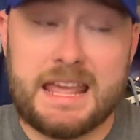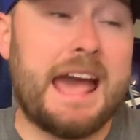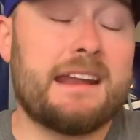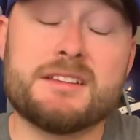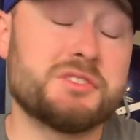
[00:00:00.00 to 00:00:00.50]

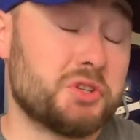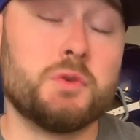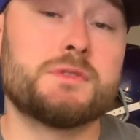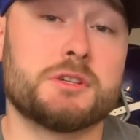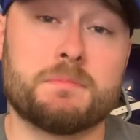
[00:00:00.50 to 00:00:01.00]
add in
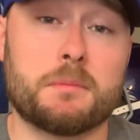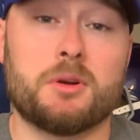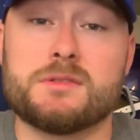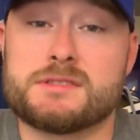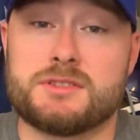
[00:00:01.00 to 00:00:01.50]
2 Super
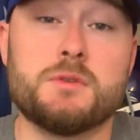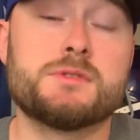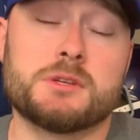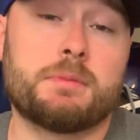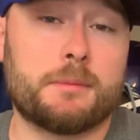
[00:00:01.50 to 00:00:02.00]
Bowls, 2
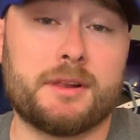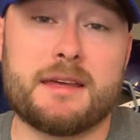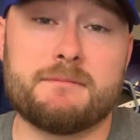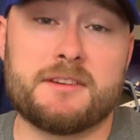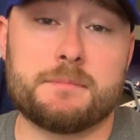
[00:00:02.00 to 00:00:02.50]
Super Bowl
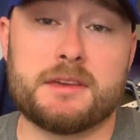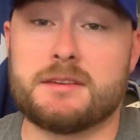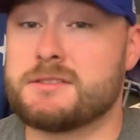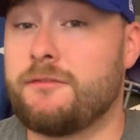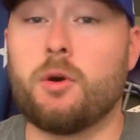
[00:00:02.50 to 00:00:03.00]

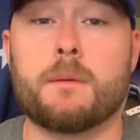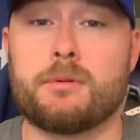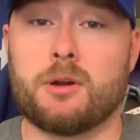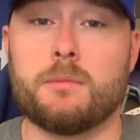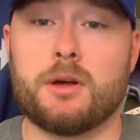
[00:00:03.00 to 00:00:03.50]
MVPs, 4
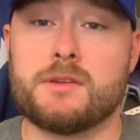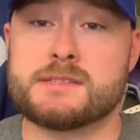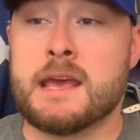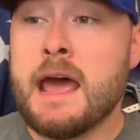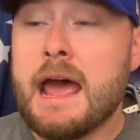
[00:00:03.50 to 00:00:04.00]
Pro Bowls,